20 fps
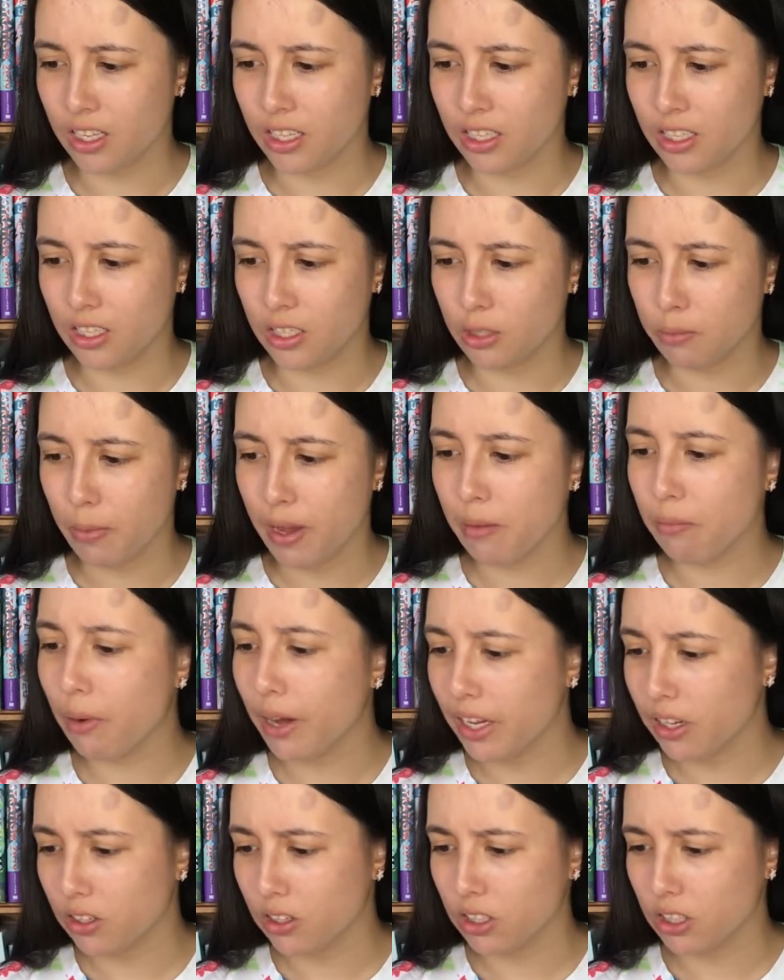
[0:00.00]
he's made
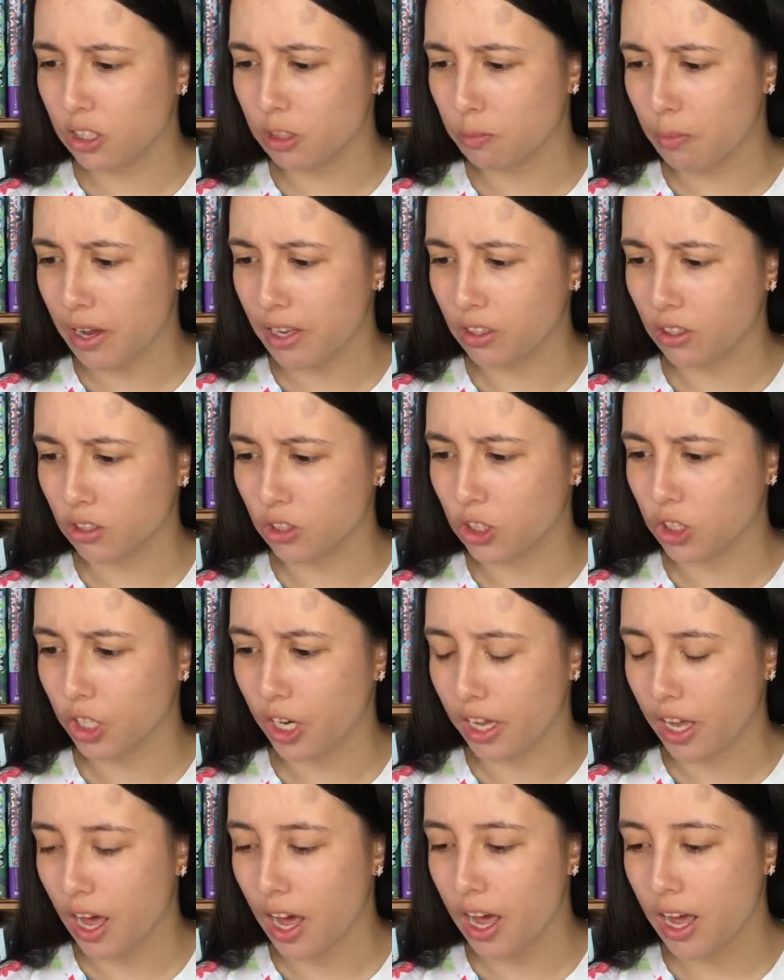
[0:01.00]
by Good Smile Art
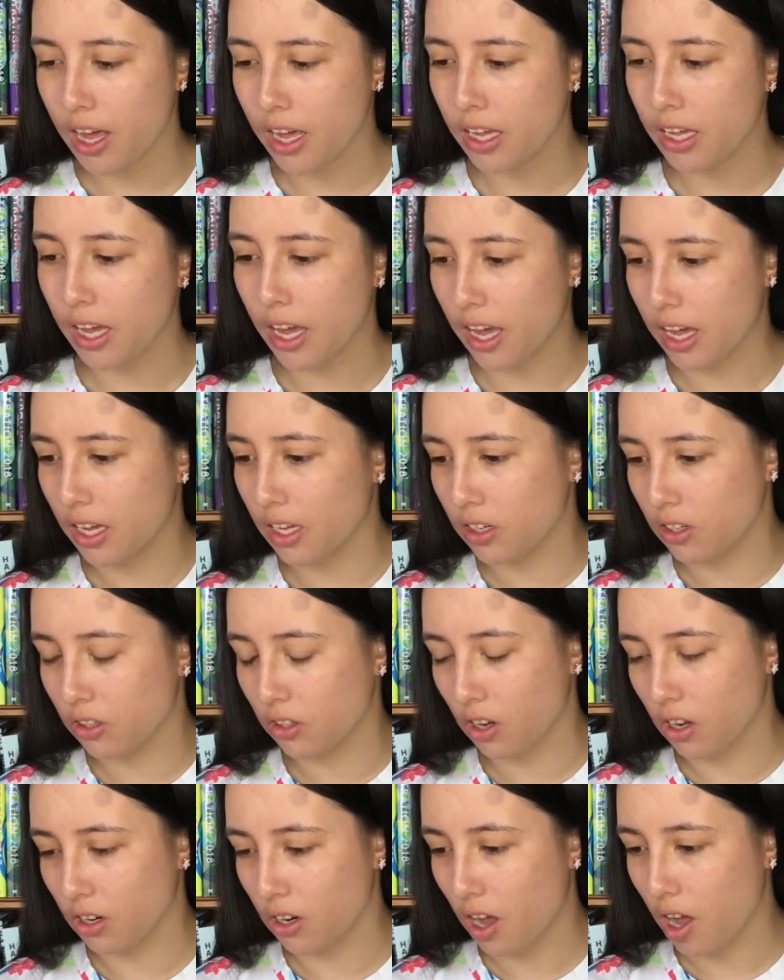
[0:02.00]
Shanghai, and
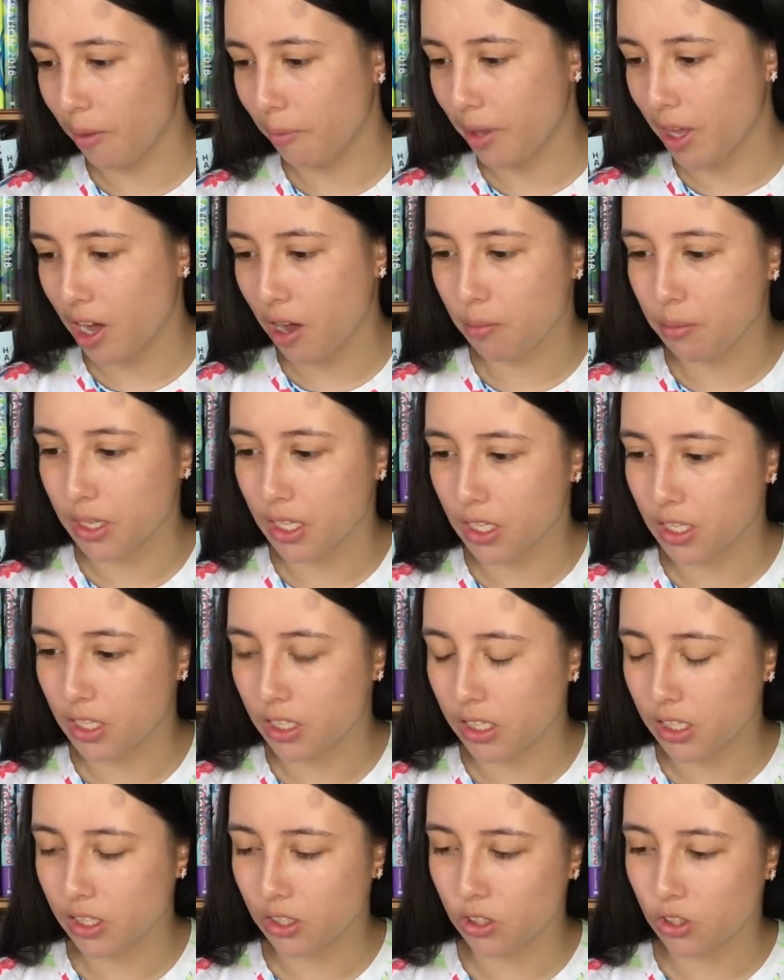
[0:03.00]
on AmiAmi
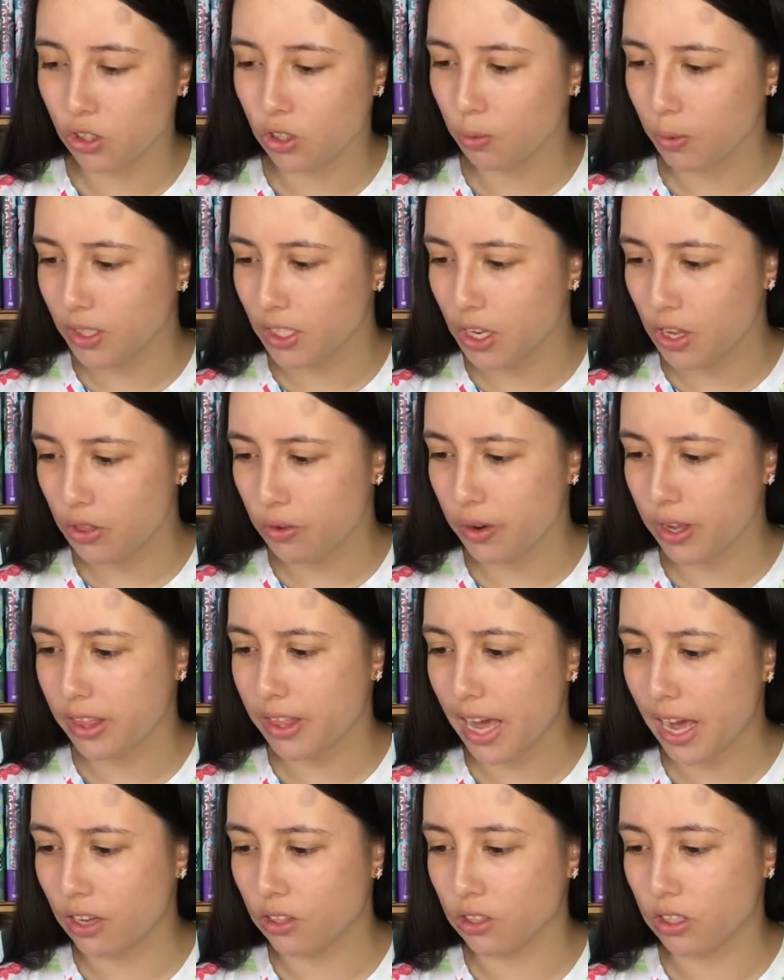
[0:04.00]
he's
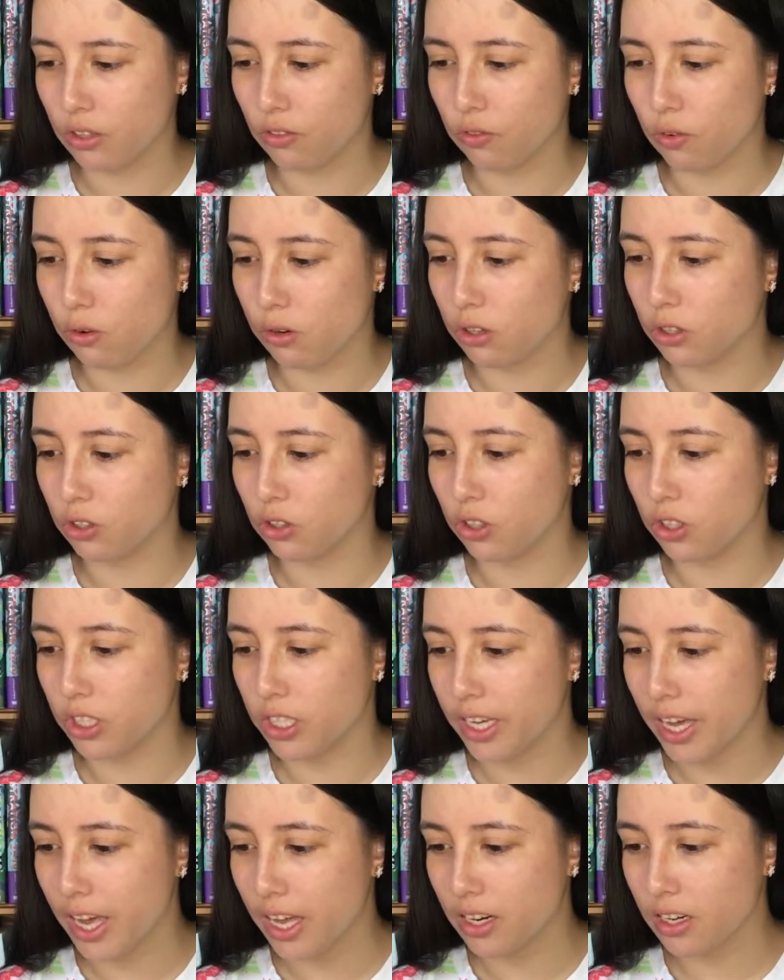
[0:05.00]
23,400
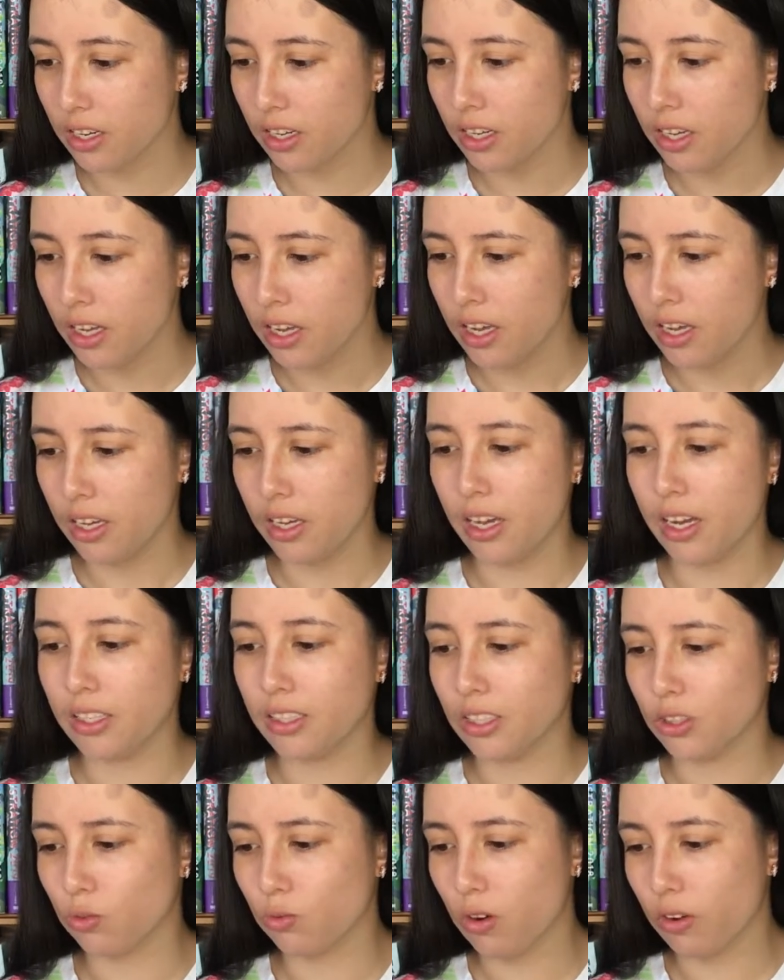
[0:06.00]
yen, and
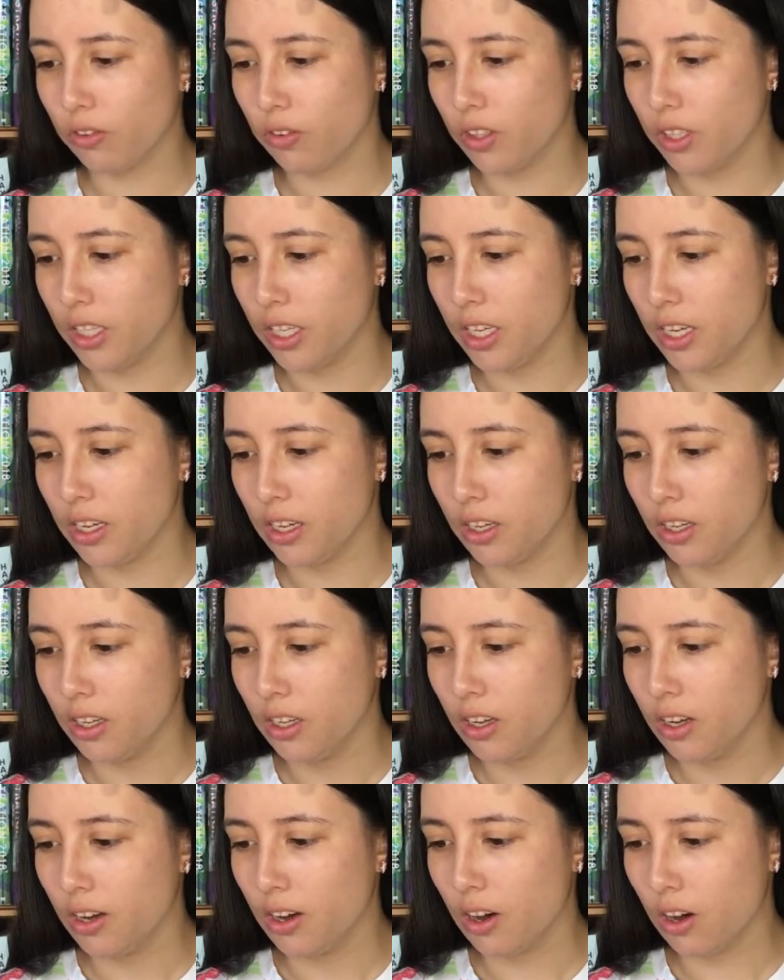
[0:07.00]
that's roughly
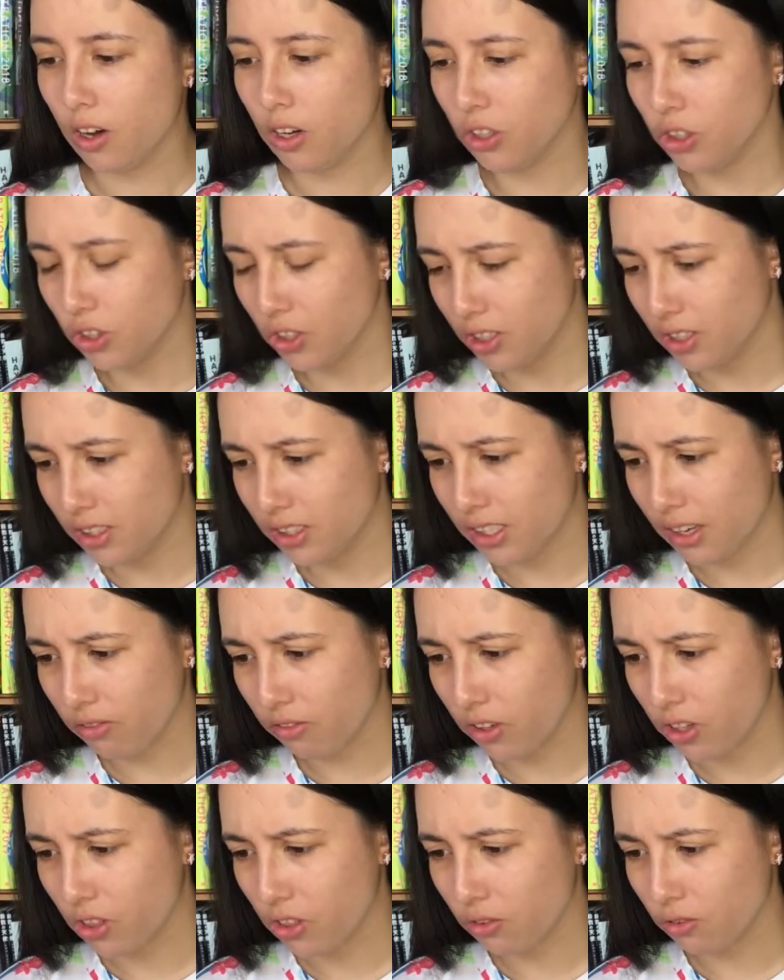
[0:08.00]

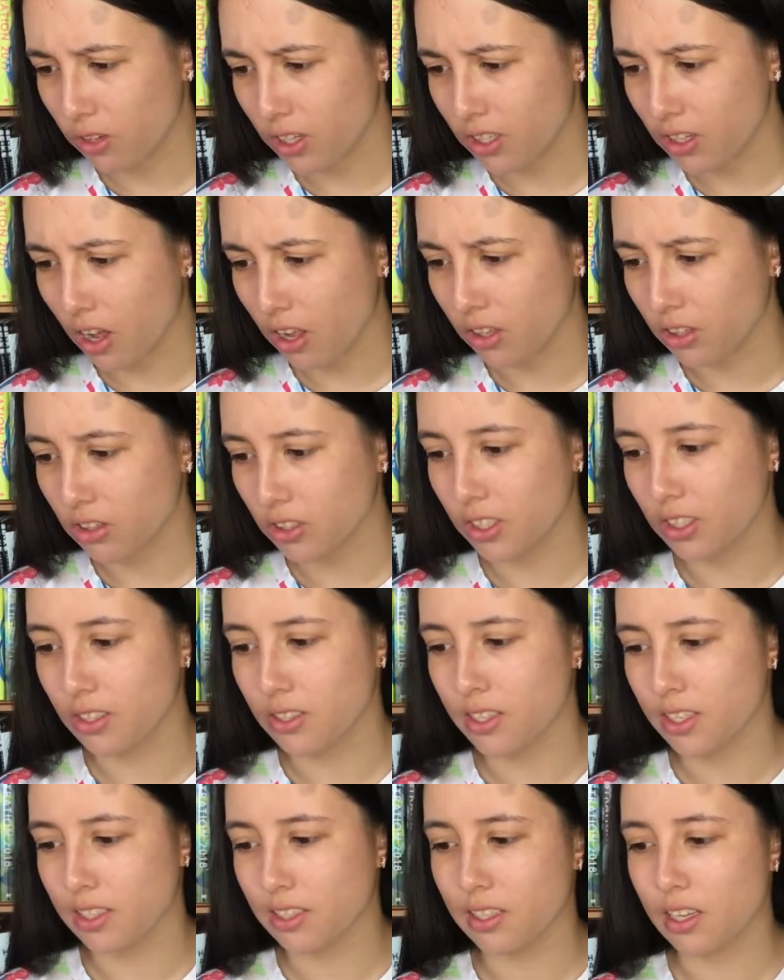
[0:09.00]

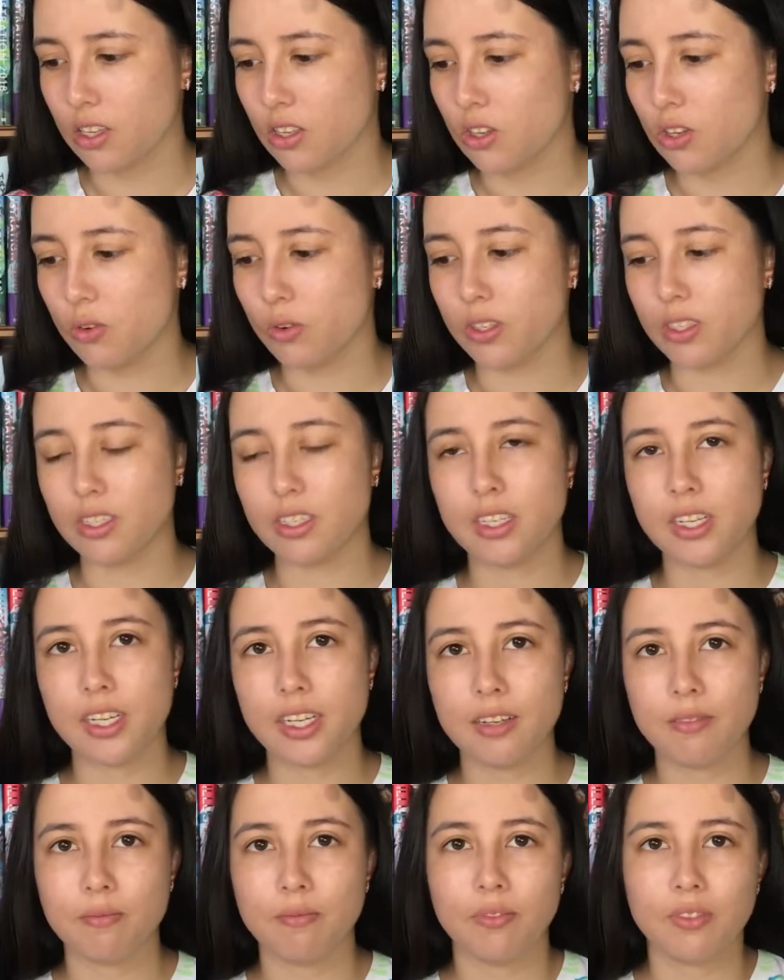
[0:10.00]
$173.06
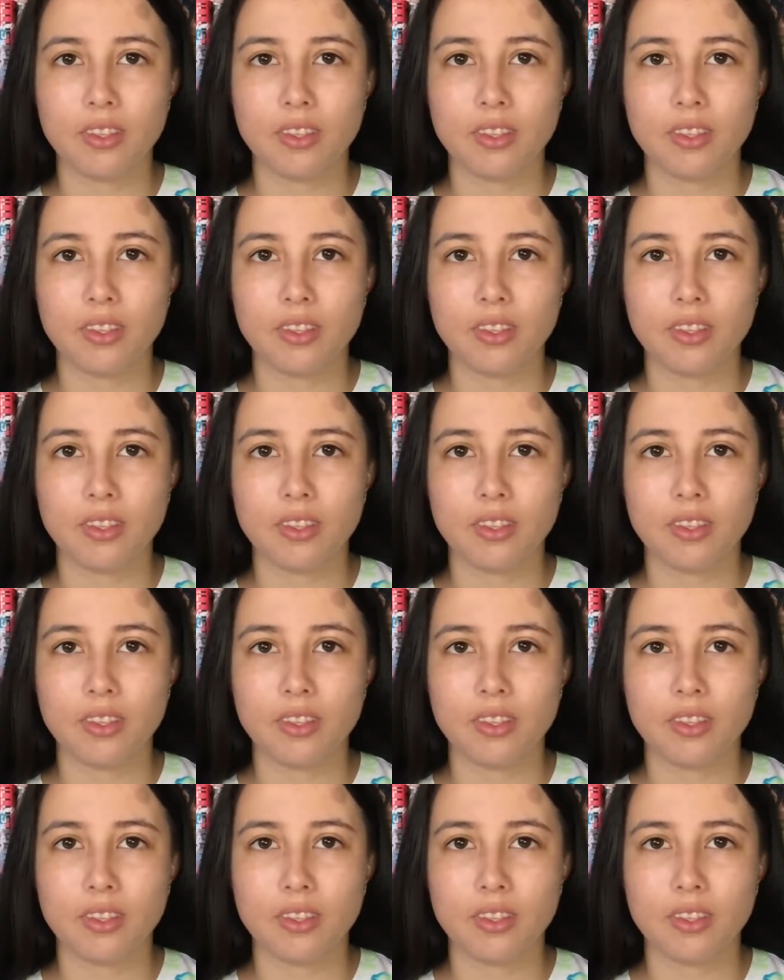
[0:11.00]
USD.